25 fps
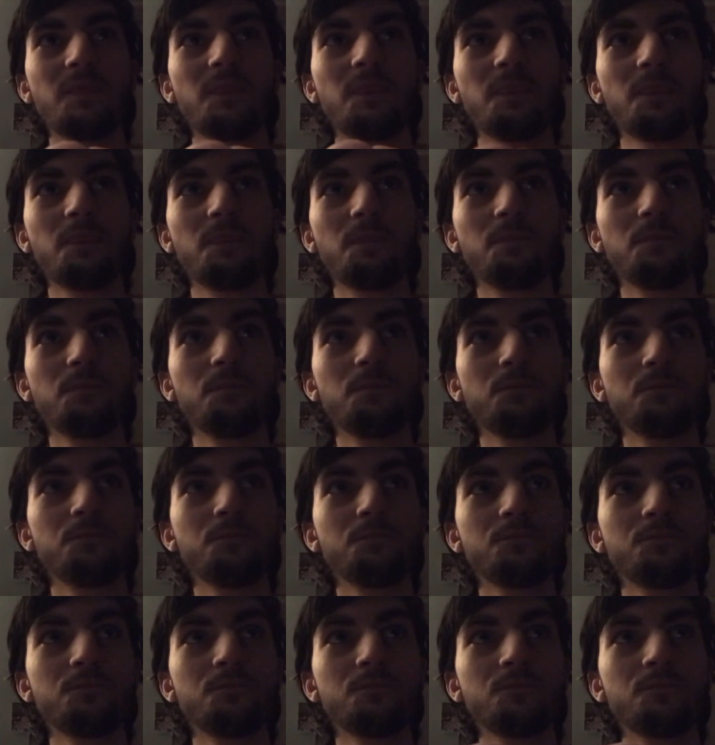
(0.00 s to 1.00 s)

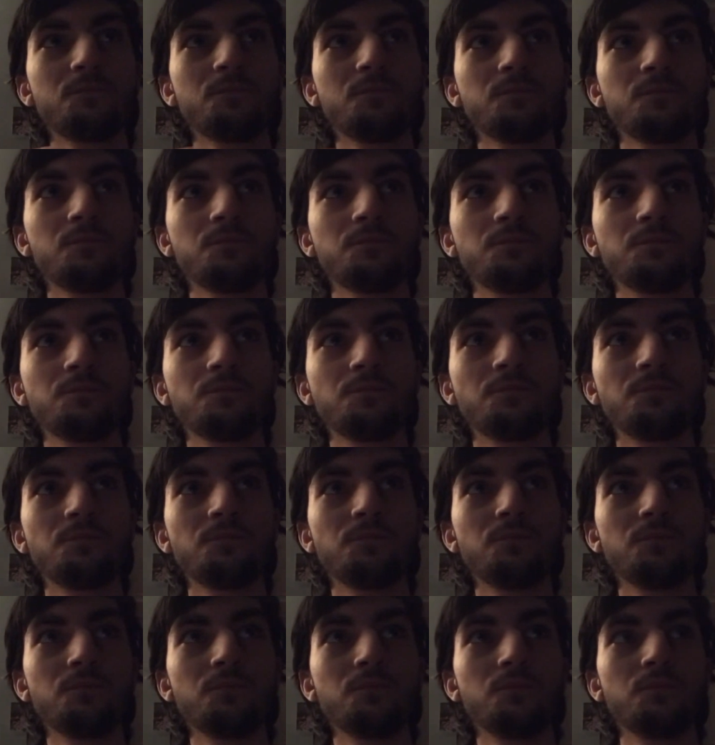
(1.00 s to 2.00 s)

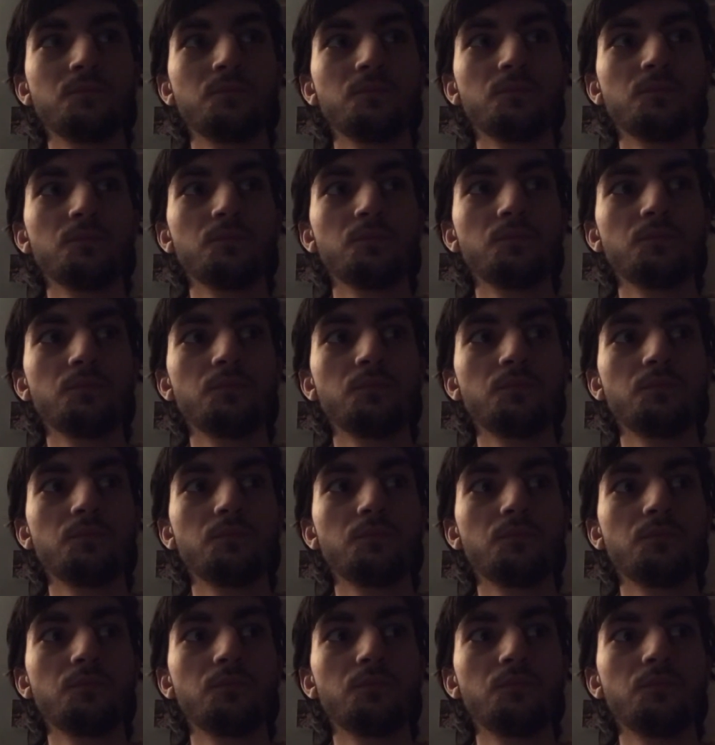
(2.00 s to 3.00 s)

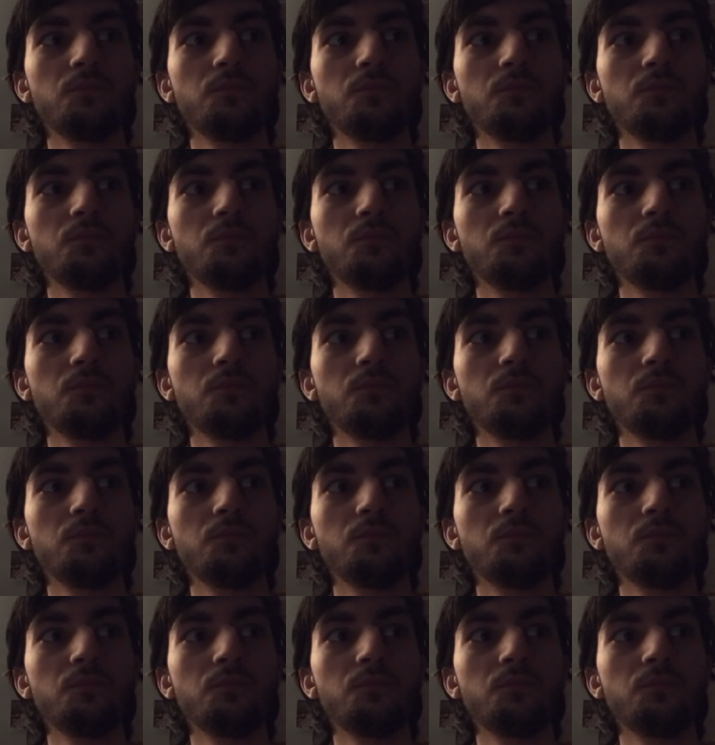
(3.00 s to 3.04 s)
Nothing is said.